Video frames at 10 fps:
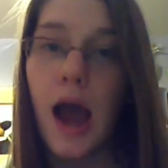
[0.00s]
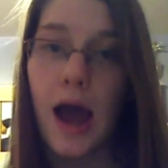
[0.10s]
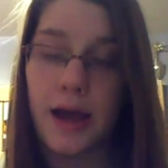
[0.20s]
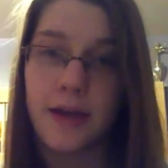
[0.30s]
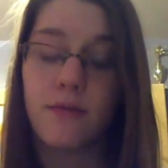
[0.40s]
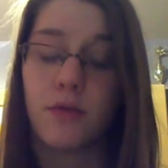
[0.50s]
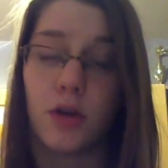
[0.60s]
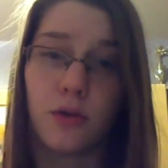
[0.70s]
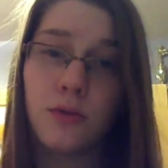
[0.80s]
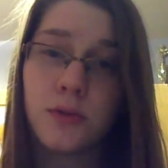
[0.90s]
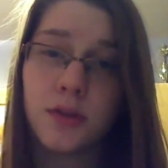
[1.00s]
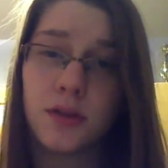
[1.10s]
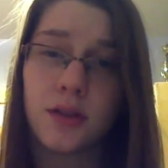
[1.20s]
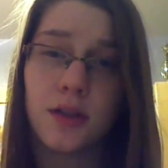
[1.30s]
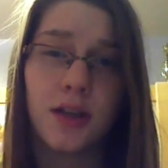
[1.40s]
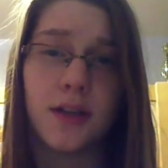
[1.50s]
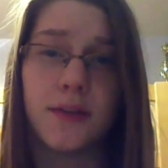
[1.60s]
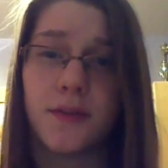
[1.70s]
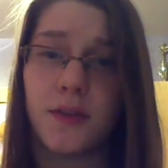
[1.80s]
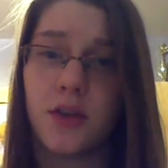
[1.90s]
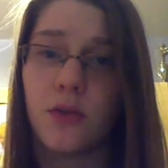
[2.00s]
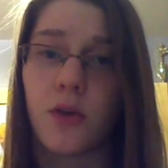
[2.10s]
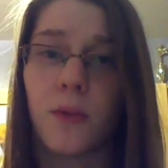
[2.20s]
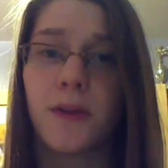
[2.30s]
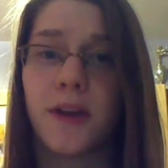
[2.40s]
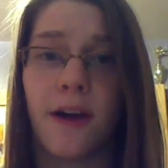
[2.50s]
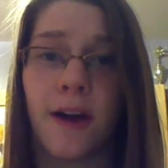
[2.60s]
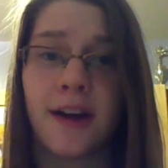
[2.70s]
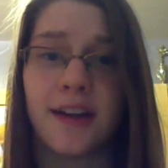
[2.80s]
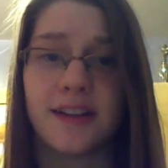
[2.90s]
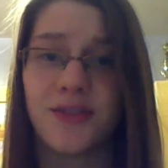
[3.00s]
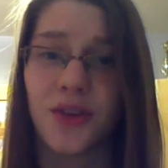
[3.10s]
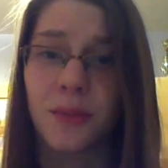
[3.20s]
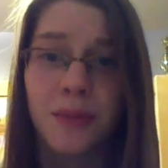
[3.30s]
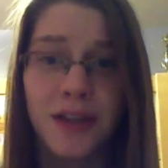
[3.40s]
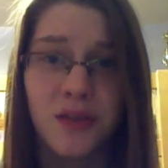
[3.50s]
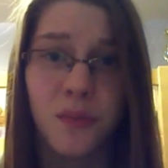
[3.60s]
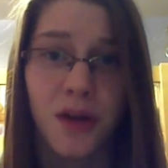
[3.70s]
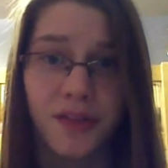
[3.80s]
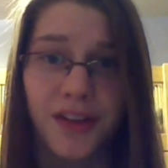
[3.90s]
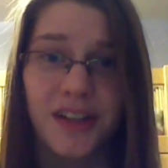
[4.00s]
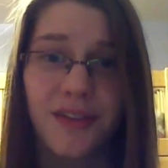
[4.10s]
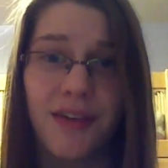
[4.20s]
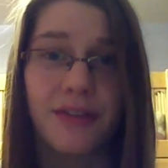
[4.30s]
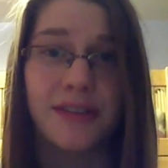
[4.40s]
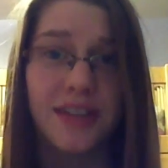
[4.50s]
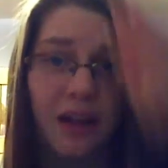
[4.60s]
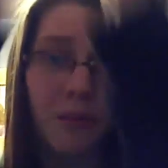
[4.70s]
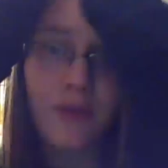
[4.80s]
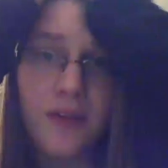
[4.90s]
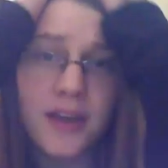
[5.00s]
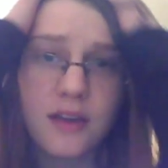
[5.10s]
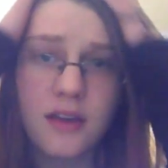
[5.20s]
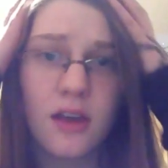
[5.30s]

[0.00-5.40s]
I have notes. If you don't know what they are, it's from Pitch Perfect. Have you ever seen that movie?